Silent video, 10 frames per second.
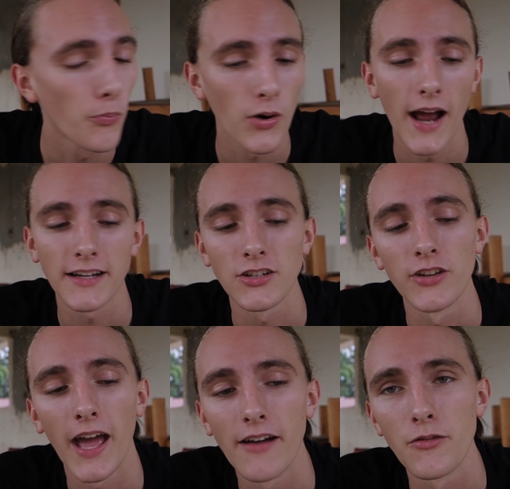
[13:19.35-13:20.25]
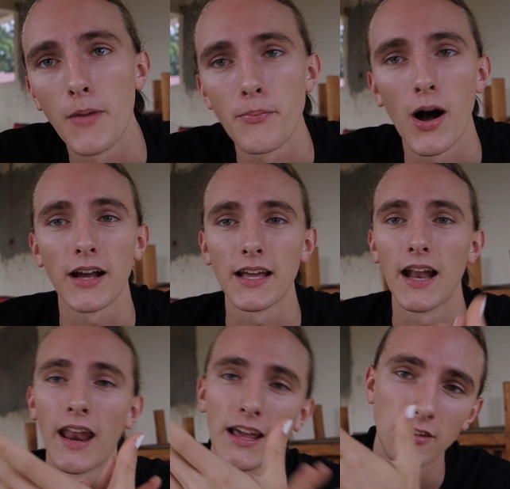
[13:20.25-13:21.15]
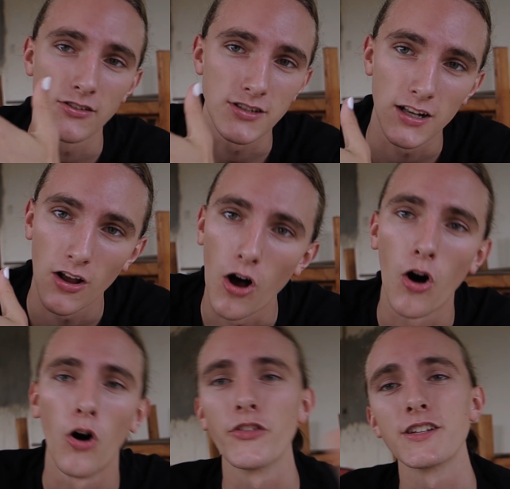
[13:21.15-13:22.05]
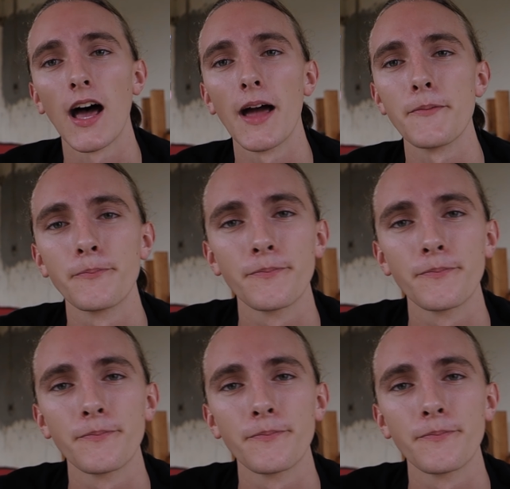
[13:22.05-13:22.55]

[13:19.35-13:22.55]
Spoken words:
practical to have in my pocket, and I use it all the time.